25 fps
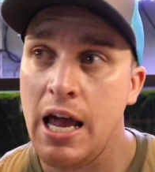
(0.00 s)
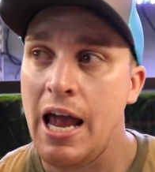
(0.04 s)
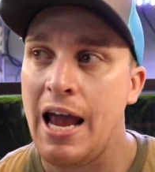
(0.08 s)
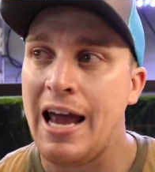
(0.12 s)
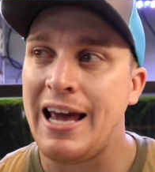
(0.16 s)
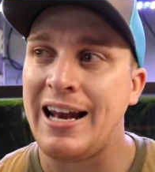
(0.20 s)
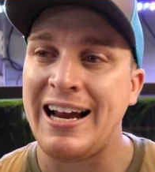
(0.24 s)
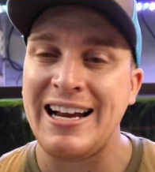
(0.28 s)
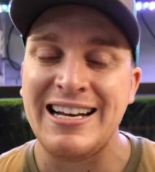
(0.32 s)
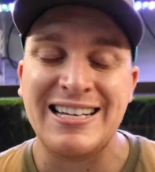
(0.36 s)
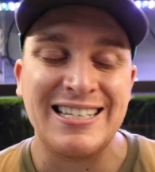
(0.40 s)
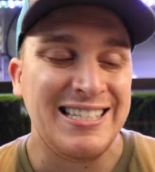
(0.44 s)

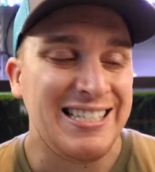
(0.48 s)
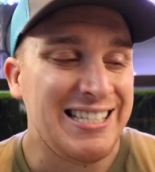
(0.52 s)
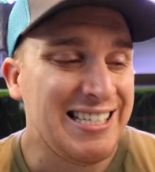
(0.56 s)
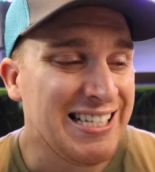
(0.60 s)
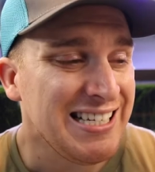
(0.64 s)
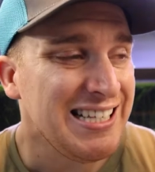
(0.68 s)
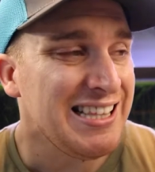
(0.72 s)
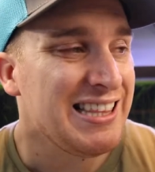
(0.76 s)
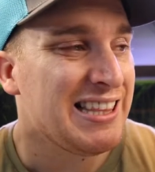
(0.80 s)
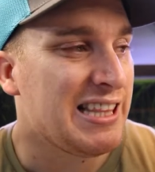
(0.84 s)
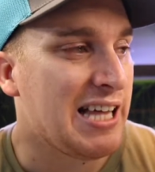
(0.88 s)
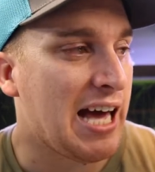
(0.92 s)
And I
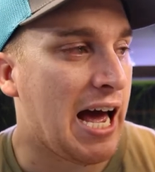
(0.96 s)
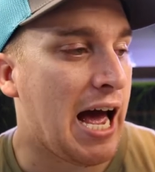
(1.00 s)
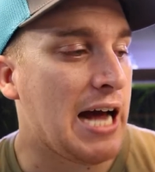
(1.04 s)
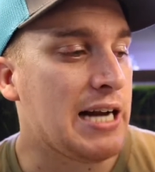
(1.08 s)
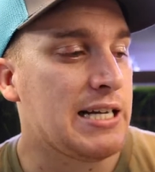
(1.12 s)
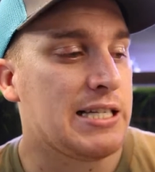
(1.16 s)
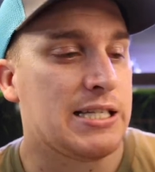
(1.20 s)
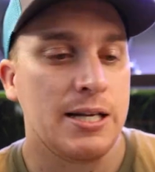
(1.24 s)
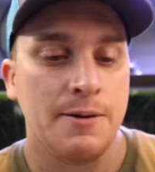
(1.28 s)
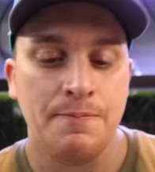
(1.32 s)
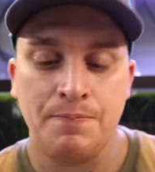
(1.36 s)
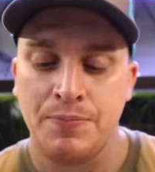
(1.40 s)
did
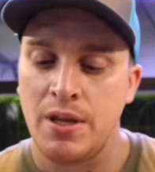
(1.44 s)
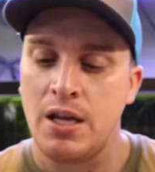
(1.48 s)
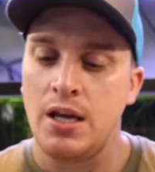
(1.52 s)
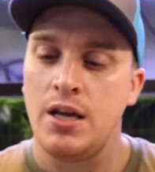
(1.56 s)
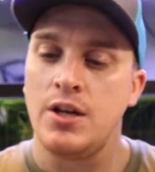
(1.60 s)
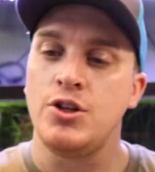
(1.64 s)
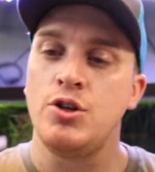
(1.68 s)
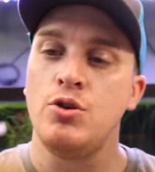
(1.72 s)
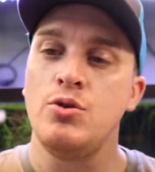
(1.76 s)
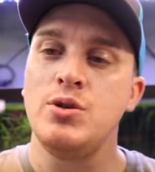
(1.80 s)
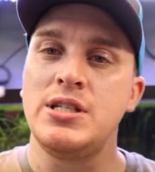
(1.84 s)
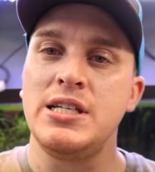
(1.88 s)
that
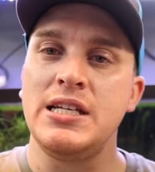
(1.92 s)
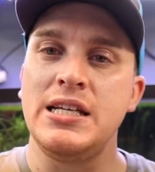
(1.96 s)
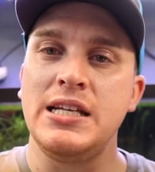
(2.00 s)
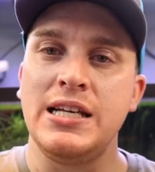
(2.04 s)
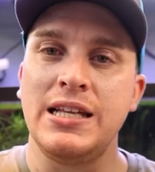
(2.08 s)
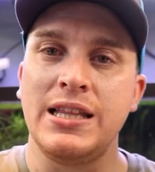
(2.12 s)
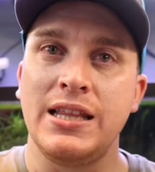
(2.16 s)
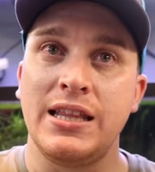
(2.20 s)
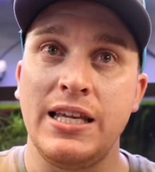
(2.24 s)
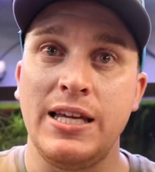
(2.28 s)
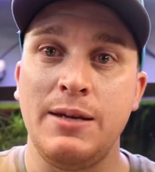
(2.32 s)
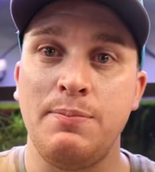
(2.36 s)

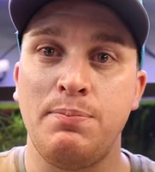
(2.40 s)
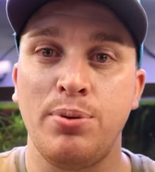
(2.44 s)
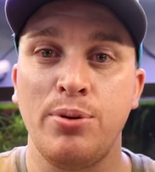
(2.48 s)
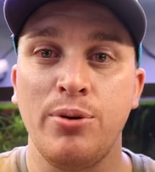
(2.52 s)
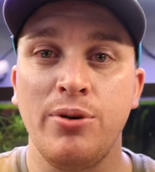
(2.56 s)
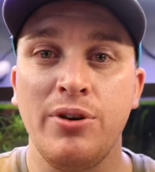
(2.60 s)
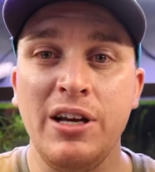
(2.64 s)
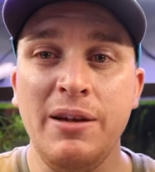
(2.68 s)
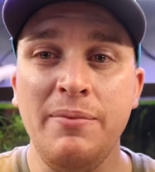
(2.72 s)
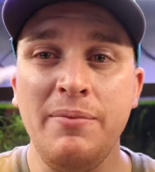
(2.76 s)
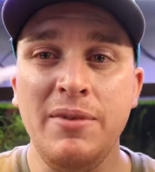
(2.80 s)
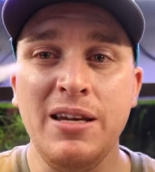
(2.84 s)
using the
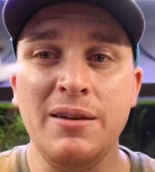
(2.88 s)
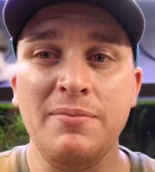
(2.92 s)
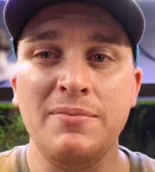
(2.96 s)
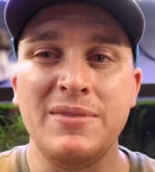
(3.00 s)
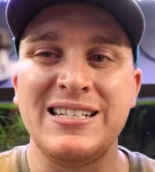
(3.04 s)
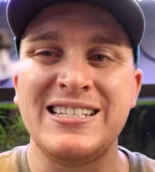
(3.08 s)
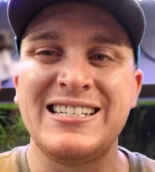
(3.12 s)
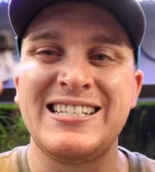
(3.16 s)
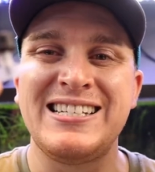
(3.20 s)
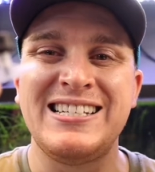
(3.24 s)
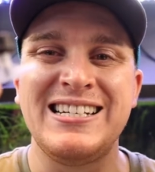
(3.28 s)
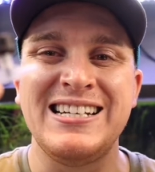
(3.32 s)
premium
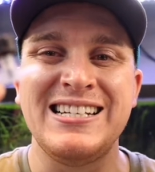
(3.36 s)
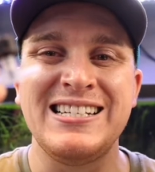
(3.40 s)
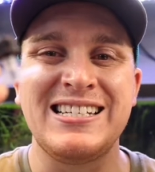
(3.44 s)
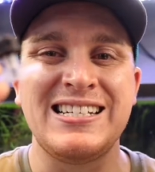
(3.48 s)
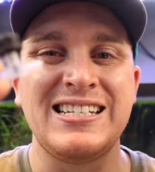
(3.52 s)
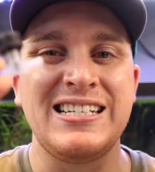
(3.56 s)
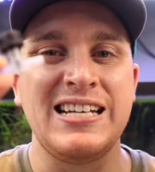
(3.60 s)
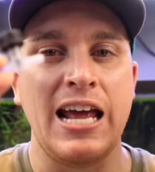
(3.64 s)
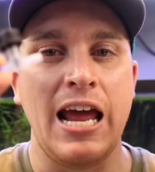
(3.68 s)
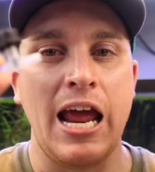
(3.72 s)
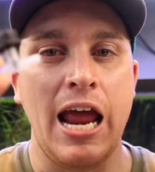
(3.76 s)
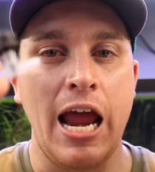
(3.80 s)

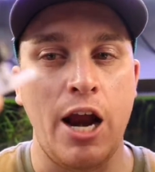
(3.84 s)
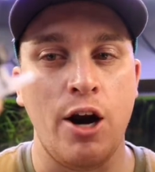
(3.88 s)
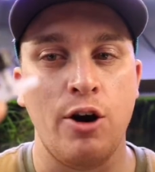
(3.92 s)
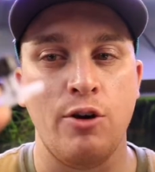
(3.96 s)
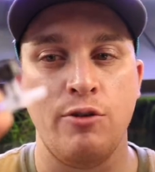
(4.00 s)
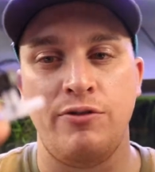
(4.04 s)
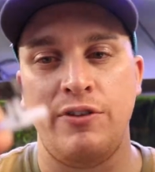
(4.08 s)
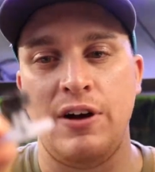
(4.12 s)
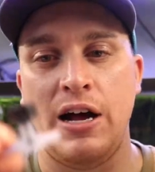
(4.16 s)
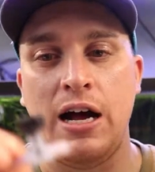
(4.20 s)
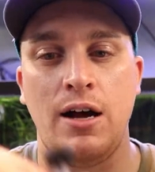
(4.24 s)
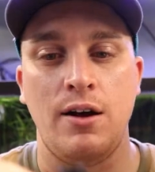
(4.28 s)
Ziss air
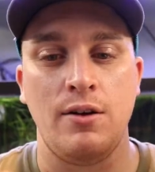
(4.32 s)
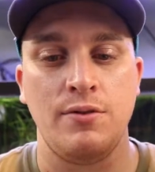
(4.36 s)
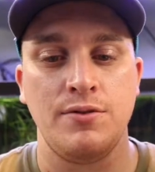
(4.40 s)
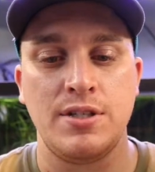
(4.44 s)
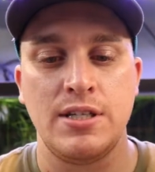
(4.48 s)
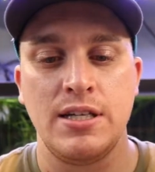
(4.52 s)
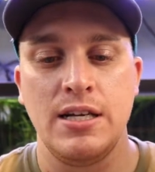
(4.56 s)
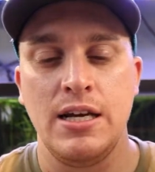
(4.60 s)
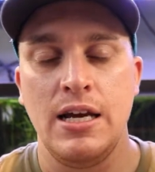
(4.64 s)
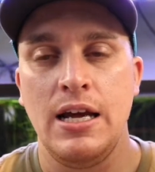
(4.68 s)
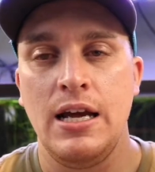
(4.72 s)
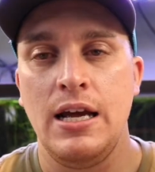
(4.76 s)

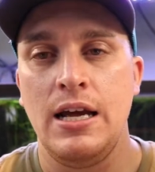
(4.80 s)
valves.